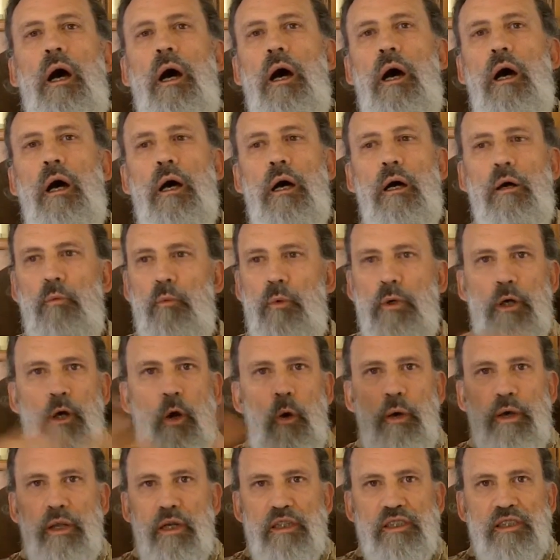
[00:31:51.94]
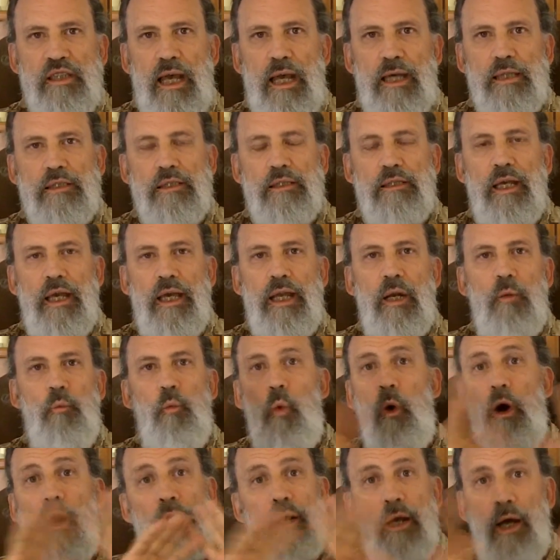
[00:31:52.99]
Uh, we go in, assassinate them,
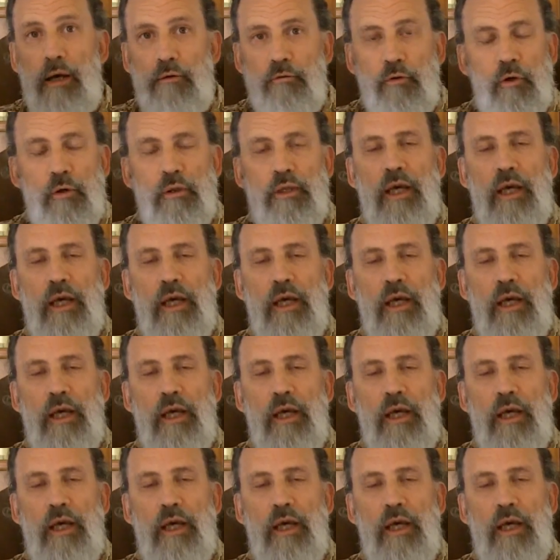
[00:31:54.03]
whatever.